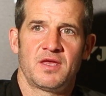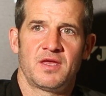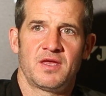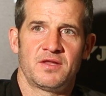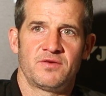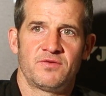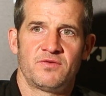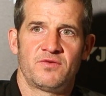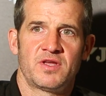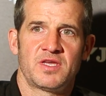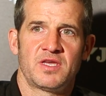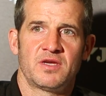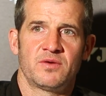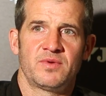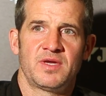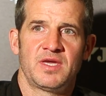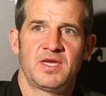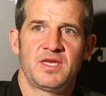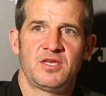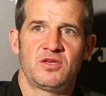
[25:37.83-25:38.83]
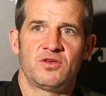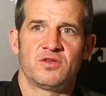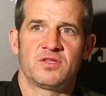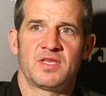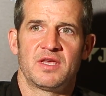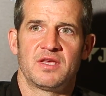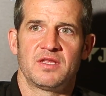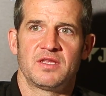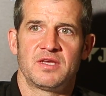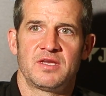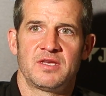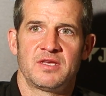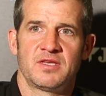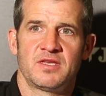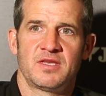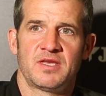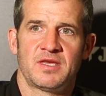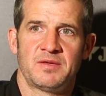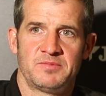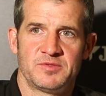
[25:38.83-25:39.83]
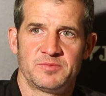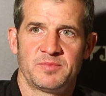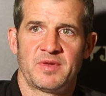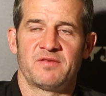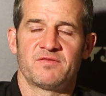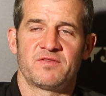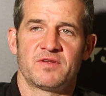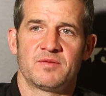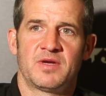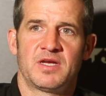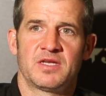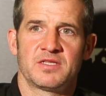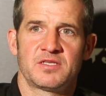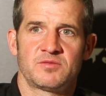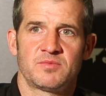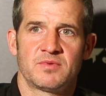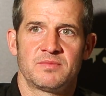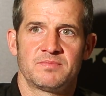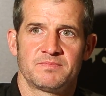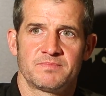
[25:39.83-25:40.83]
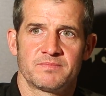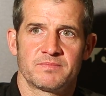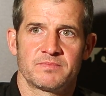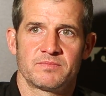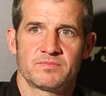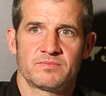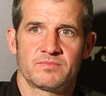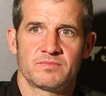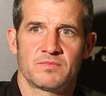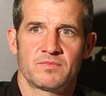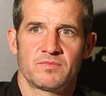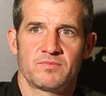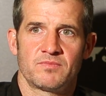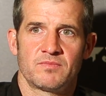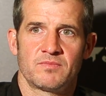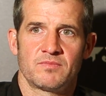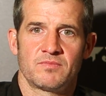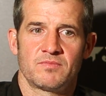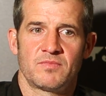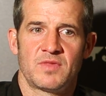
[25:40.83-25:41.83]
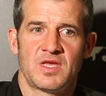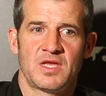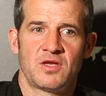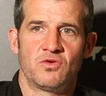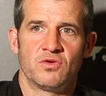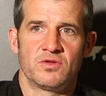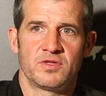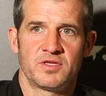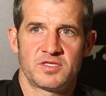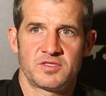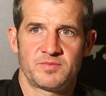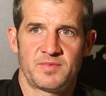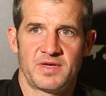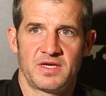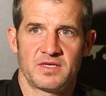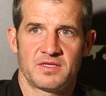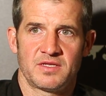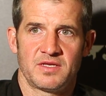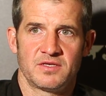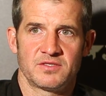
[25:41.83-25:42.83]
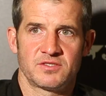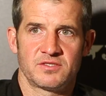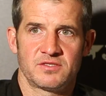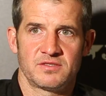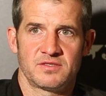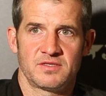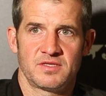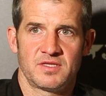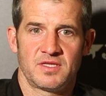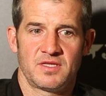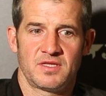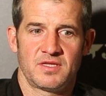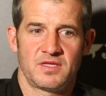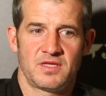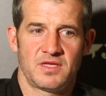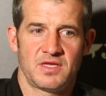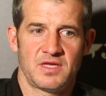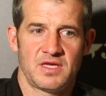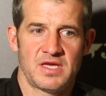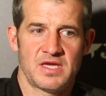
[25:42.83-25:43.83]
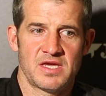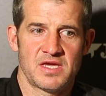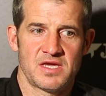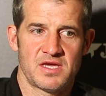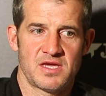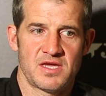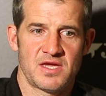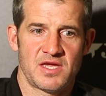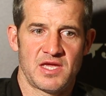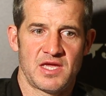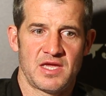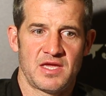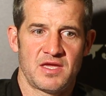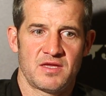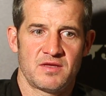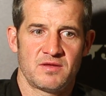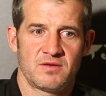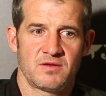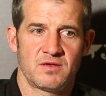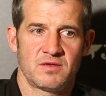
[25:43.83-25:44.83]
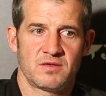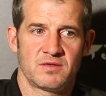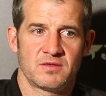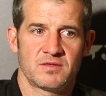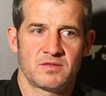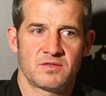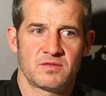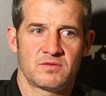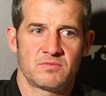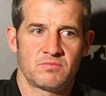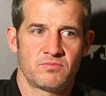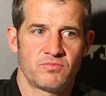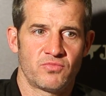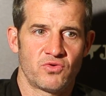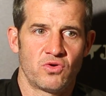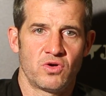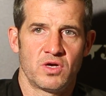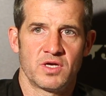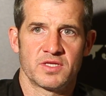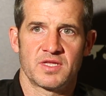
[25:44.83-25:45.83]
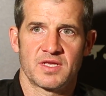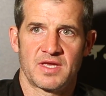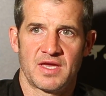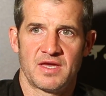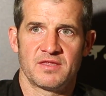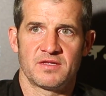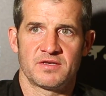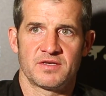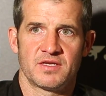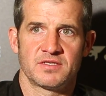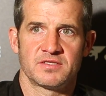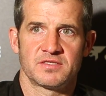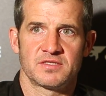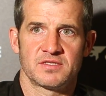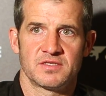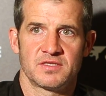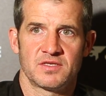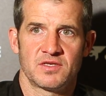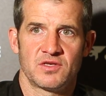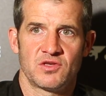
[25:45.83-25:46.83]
and right away you could tell he was meant for management. He got the respect of us, he brought a togetherness.